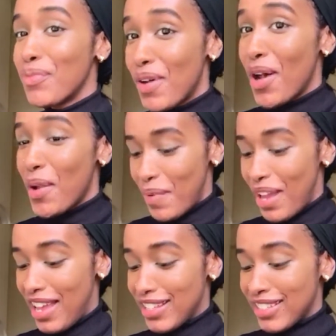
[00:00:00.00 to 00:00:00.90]
for my
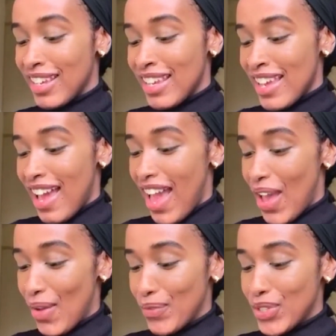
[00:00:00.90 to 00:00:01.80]
eyebrows
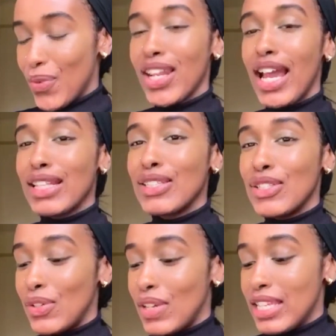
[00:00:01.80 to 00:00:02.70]
um, so what I like to
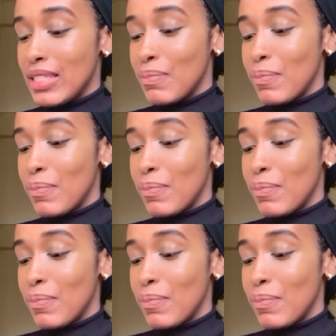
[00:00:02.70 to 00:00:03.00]
do is